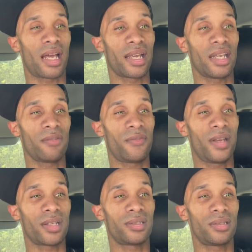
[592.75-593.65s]
I get it
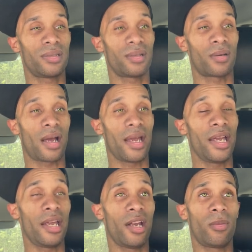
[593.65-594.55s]
fixed, or
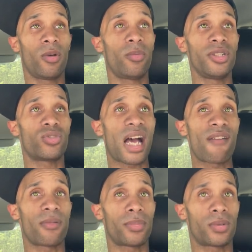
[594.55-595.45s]
it will be
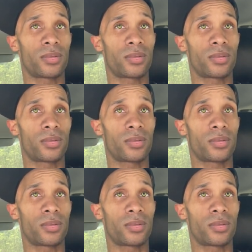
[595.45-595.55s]
drivable.